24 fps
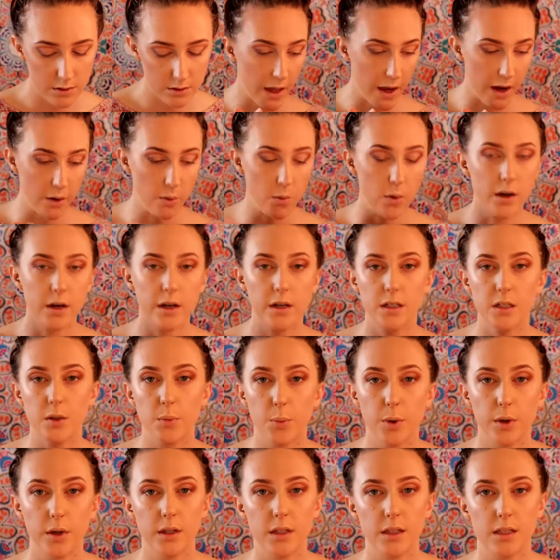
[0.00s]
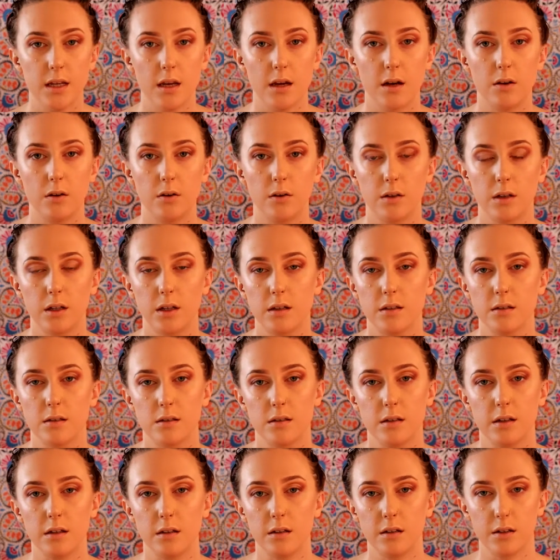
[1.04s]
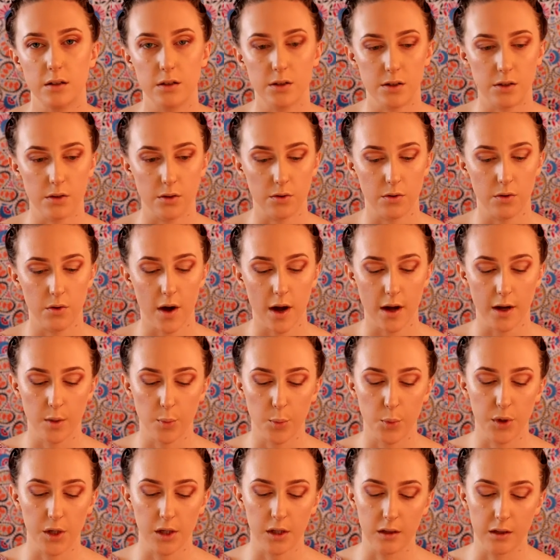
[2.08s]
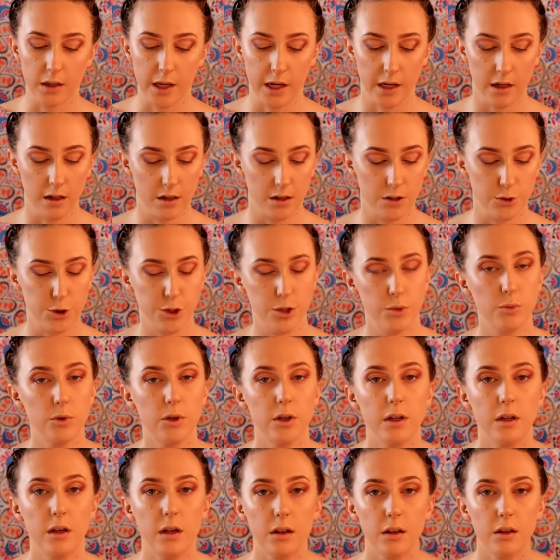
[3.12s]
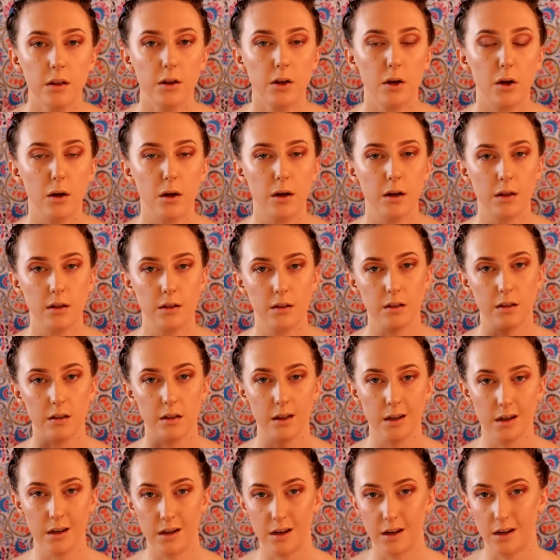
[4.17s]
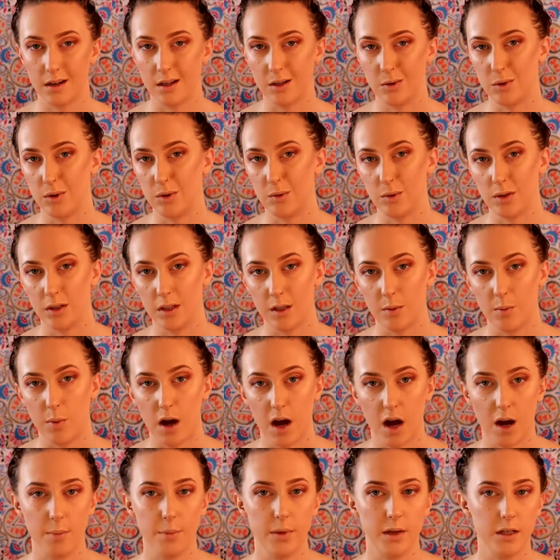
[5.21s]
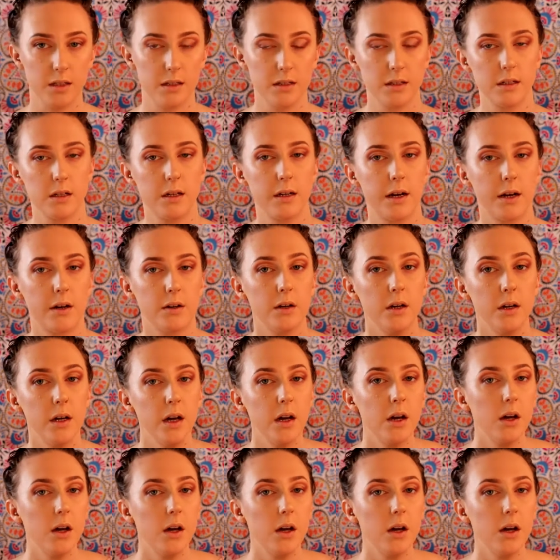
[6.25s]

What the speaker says: I wanted to put down concealer so I could put a lighter shimmery color on the lid and it would really pop and stand out.